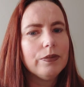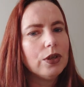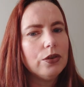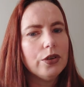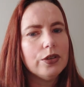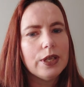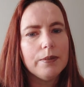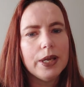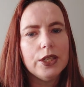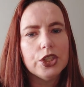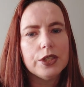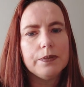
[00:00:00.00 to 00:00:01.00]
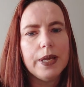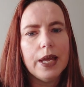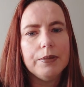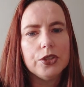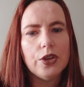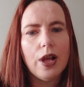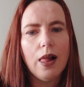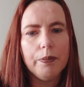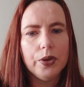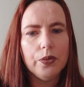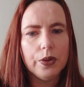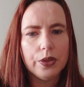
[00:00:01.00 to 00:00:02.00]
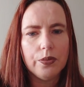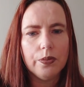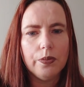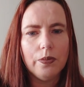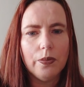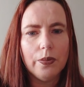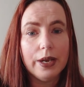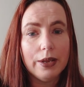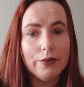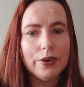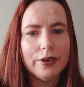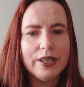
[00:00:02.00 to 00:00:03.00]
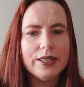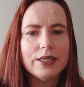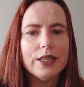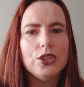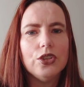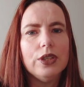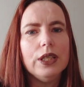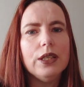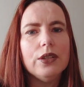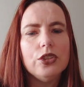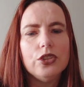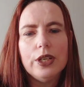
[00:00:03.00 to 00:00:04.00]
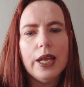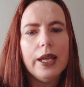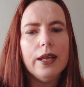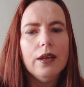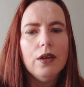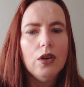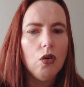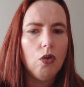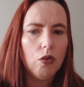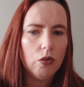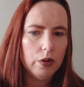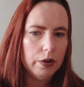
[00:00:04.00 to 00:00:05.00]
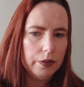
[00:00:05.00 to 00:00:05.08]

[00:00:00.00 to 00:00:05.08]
Who knows, I may just be able to help you with whatever it is that you need today, or